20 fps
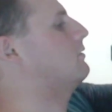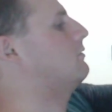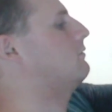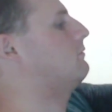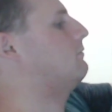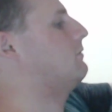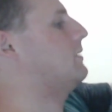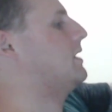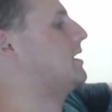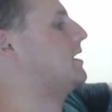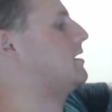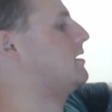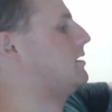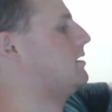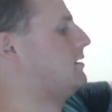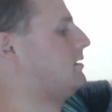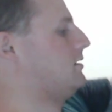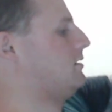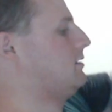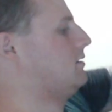when
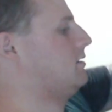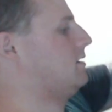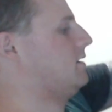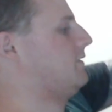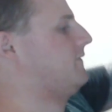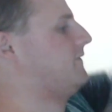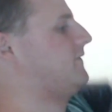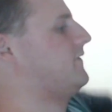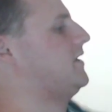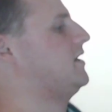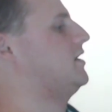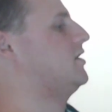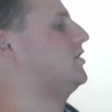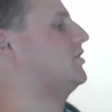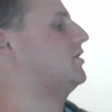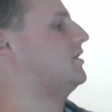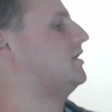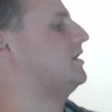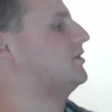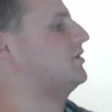I
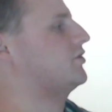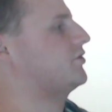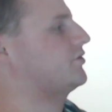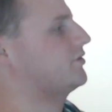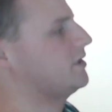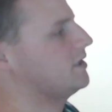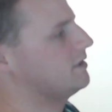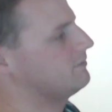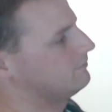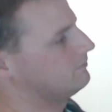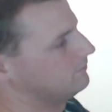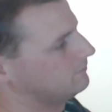finish this stream.